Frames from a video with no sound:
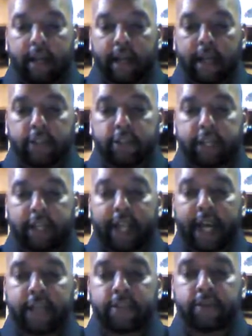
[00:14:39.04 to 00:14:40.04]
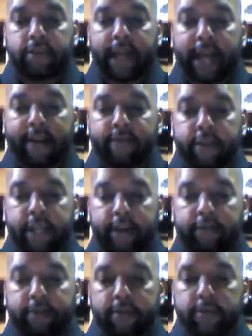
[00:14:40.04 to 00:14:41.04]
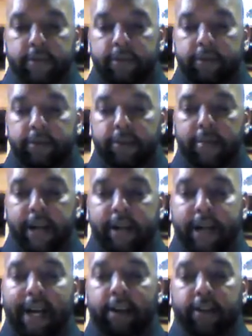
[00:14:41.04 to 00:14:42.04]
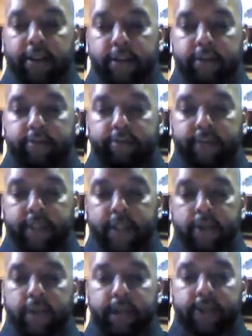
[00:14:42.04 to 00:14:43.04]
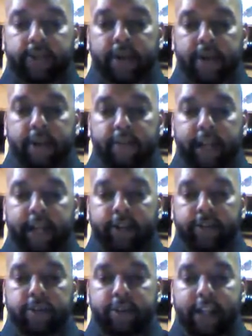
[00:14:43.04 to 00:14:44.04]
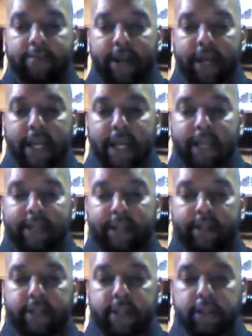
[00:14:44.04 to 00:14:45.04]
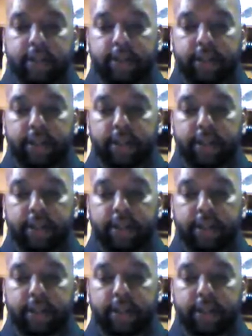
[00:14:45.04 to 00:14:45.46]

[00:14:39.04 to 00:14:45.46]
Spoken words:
and shall last through the afterlife, no matter how long. In witness whereof, I hereto set my hand and seal to this